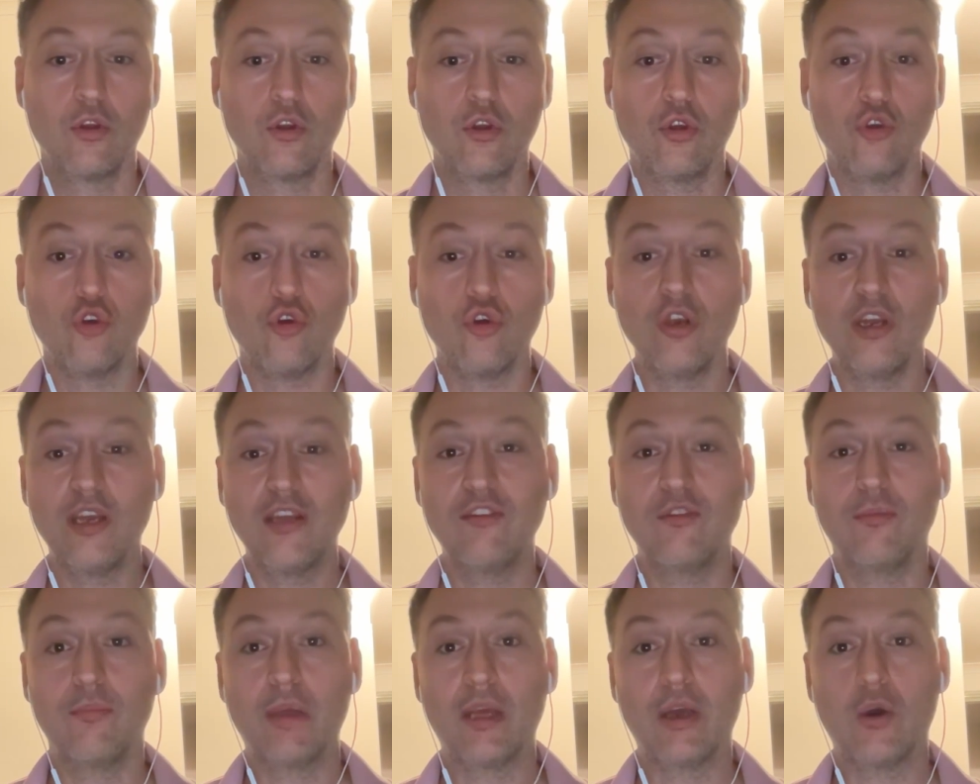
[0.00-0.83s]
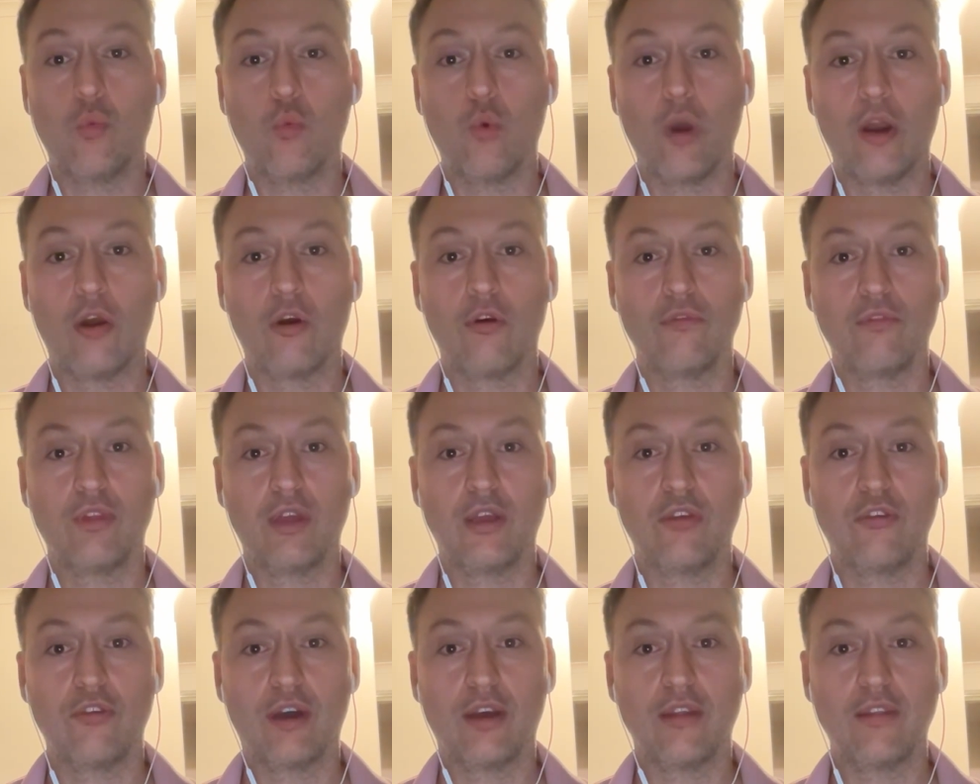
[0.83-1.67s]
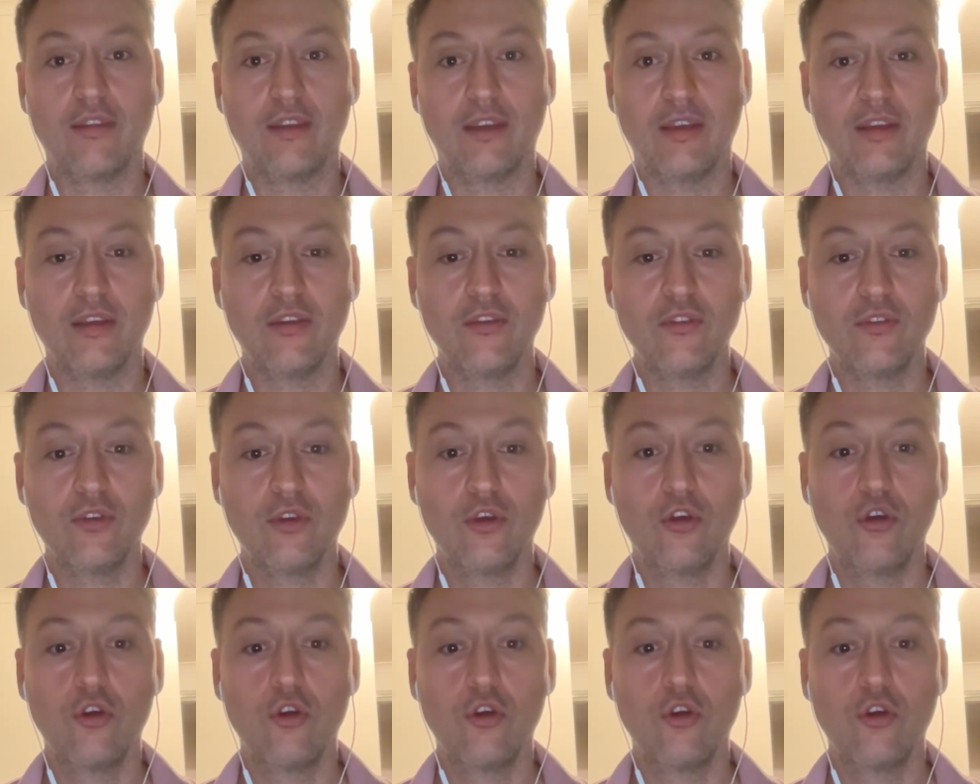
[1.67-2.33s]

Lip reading: You need to be aware of these ideas